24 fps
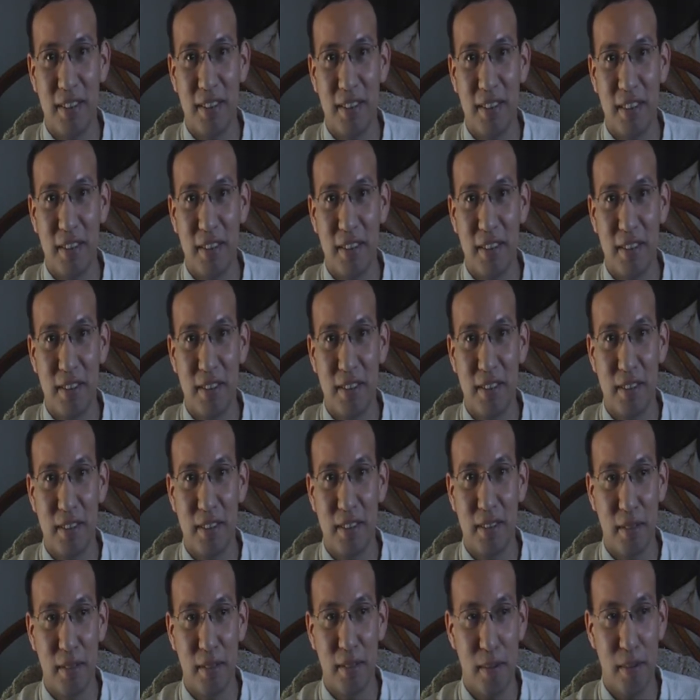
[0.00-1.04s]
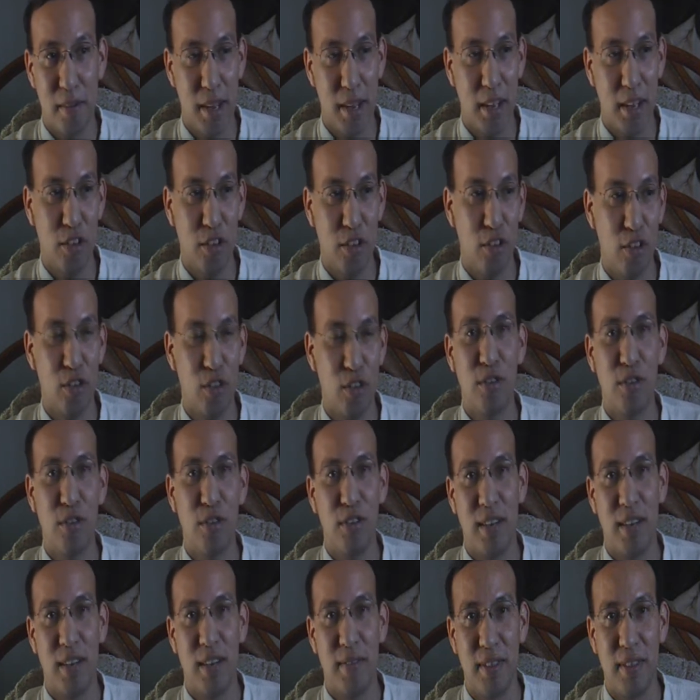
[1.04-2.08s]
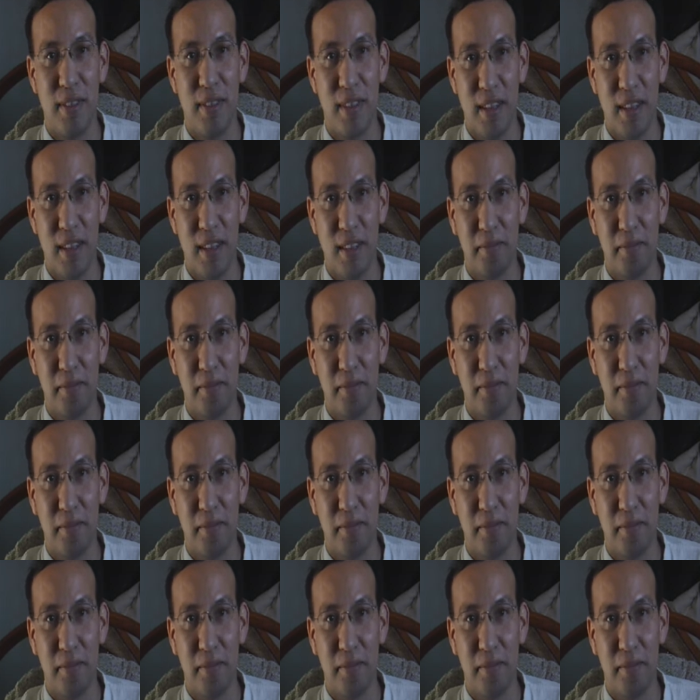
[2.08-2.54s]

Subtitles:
That's all my concerns and everything.